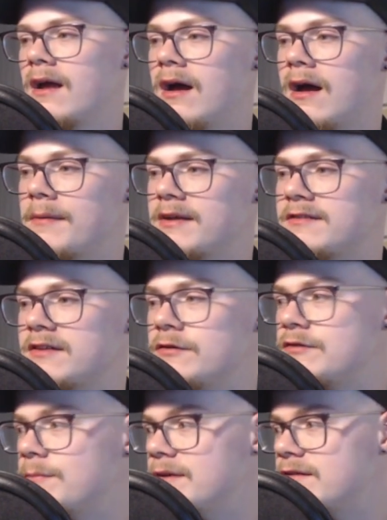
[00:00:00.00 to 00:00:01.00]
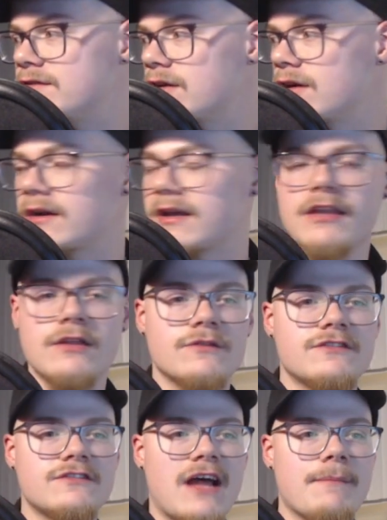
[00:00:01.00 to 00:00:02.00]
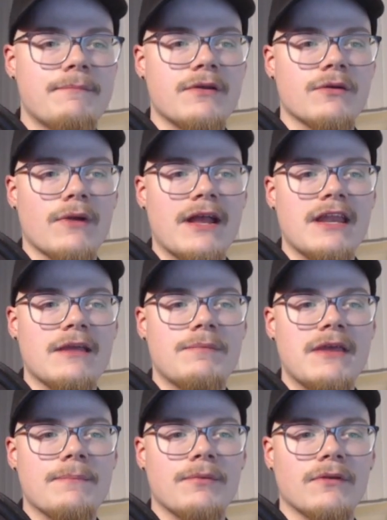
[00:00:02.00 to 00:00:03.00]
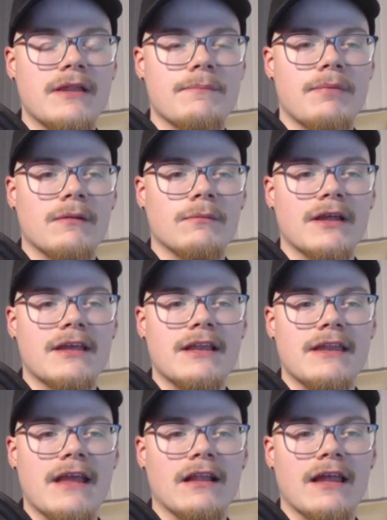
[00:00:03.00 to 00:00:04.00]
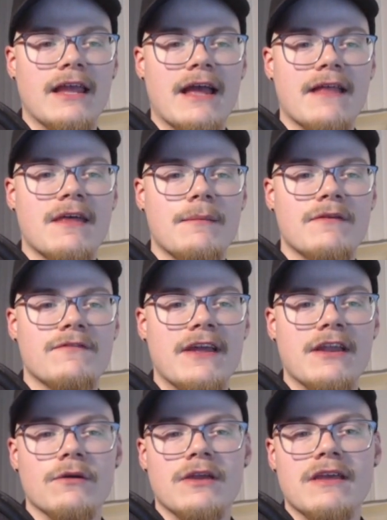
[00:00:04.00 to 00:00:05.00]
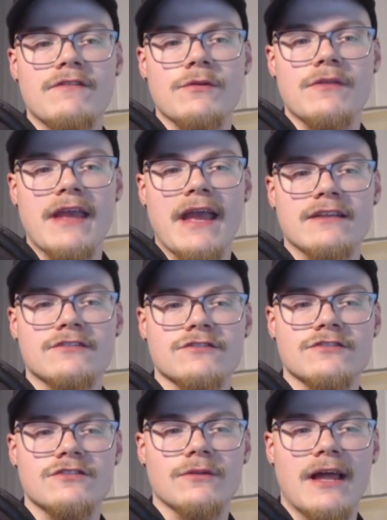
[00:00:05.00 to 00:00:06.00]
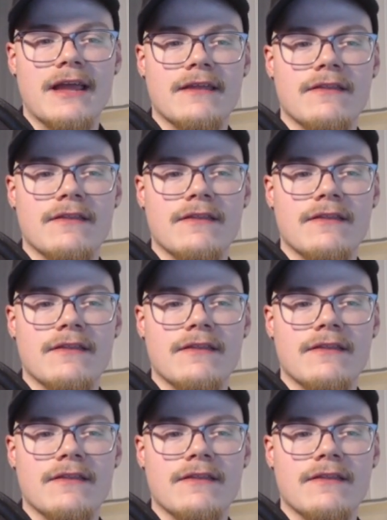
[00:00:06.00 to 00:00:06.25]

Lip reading: excuse me, sir, can you stop berating people in public and yelling at them if they don't give you the answers you like?